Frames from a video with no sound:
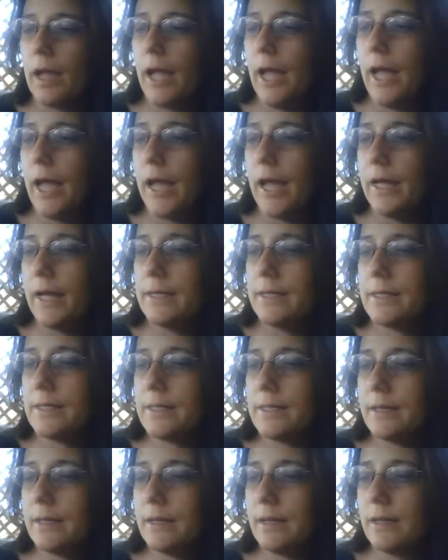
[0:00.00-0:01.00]
And
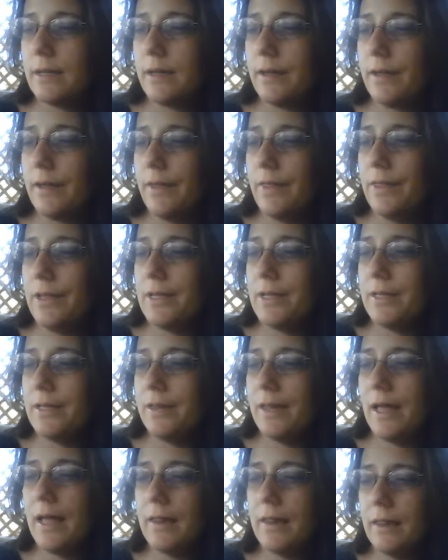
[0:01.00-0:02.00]

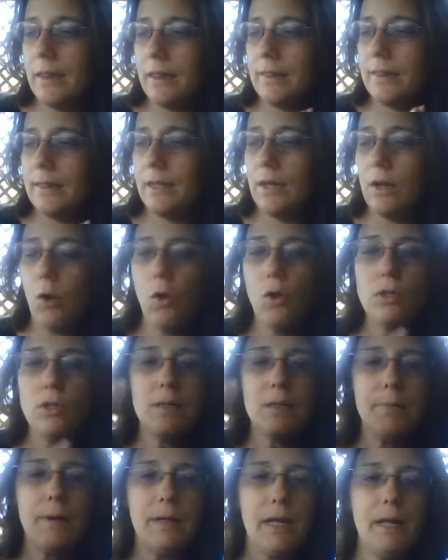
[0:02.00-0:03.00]
then the
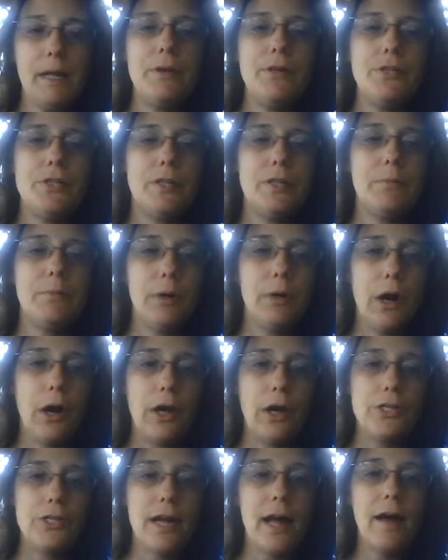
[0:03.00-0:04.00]
ultimate image that
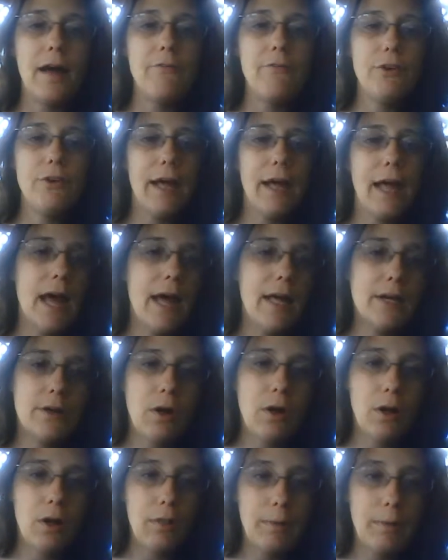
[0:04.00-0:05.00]
emerged after I added
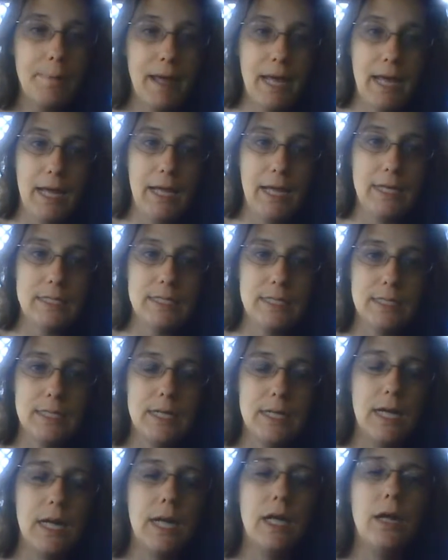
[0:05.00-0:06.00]
all the paint
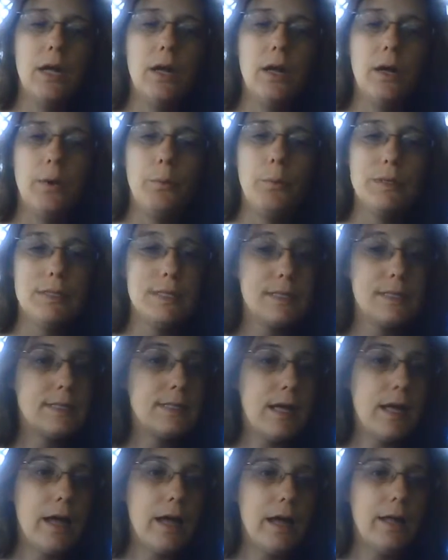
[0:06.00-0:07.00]
was a
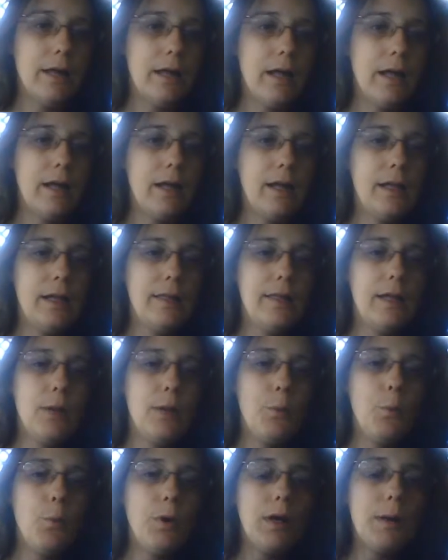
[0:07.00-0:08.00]
sun. And I think
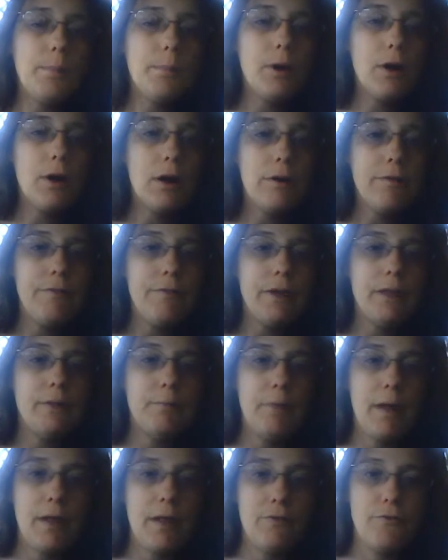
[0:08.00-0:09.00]
what a perfect
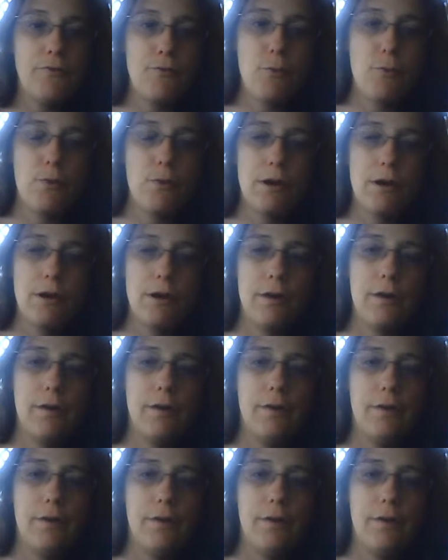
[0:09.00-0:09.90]
metaphor